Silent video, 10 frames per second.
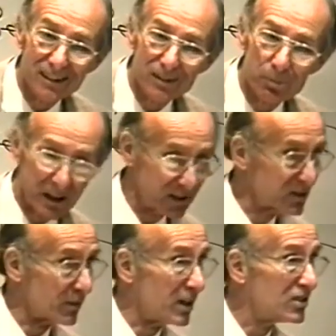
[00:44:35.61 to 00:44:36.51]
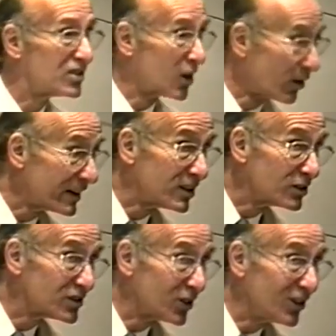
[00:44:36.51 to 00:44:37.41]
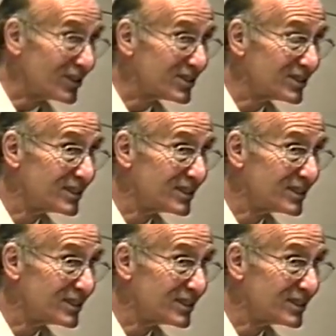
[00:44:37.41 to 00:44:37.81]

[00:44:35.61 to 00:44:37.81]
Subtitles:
beings of a historical sort,